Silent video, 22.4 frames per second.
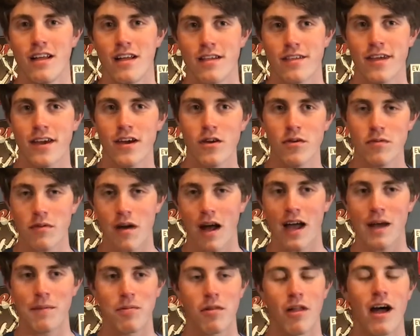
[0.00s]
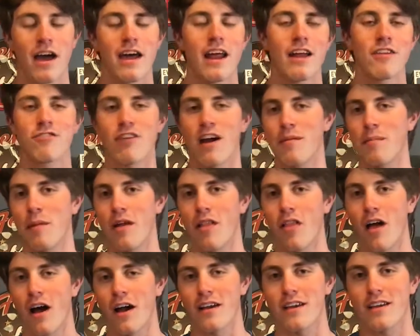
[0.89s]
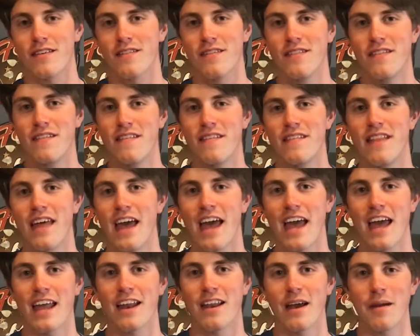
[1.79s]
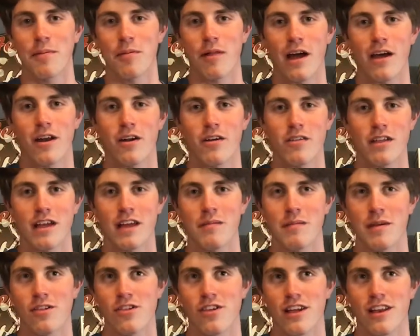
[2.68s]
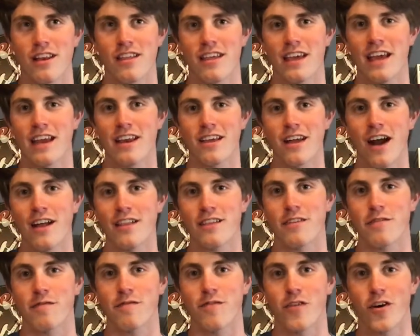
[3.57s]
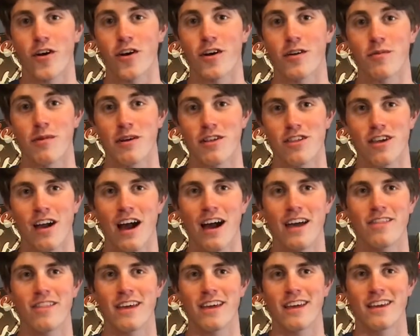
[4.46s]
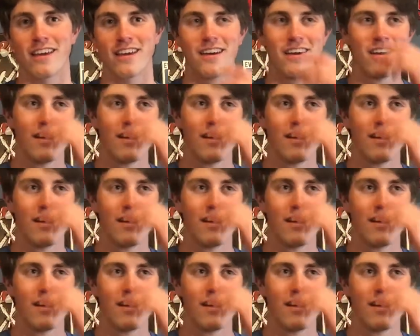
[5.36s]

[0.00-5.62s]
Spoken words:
So I applied, I tried my luck. And I applied early admissions and got deferred, which I'm